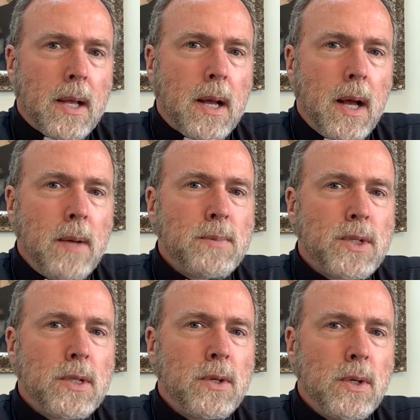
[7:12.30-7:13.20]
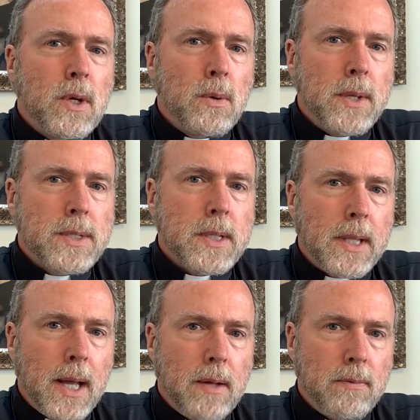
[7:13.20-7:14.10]
comes to know this
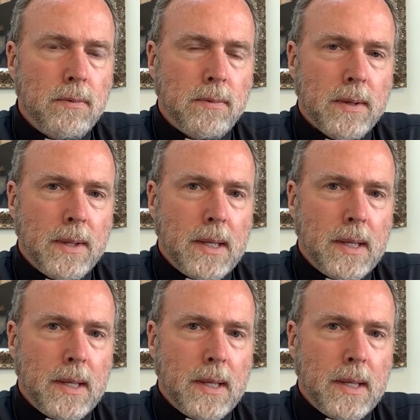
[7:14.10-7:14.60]
love,